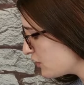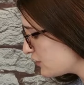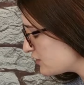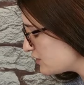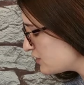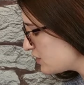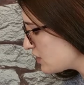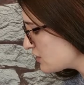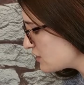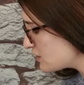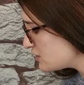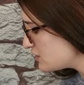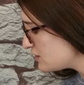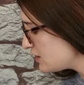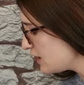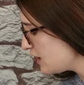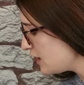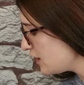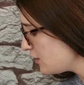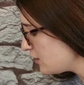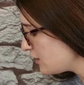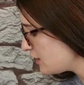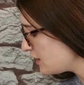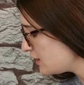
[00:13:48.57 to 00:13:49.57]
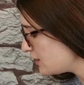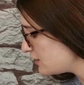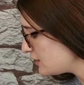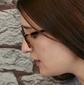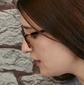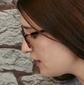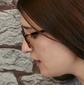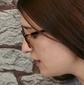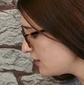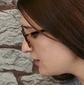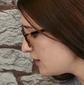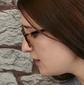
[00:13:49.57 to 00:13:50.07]
pressing on the tail and the
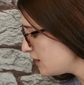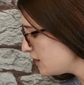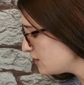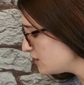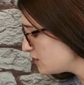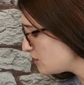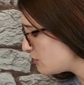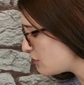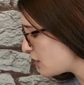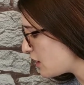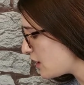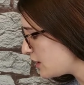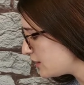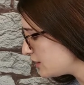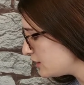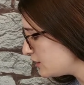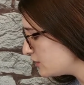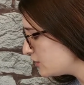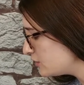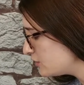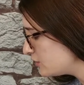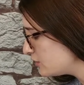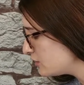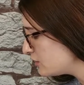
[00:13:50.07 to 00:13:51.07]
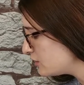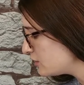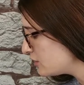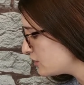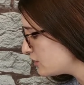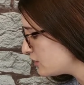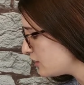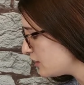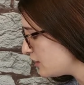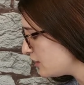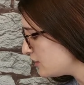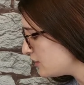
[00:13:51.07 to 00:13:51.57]
head and the body,
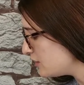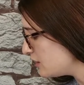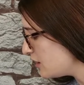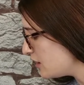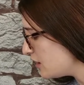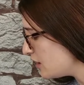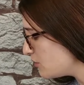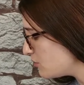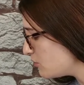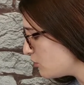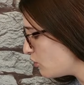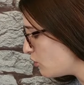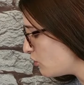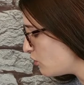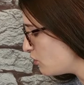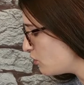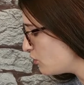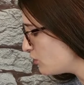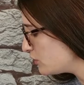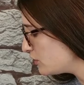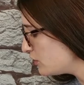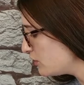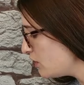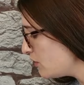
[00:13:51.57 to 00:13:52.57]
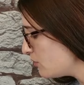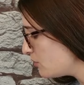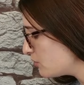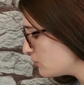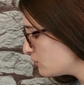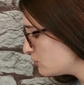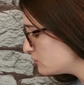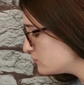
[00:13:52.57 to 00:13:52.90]
and then pull it up.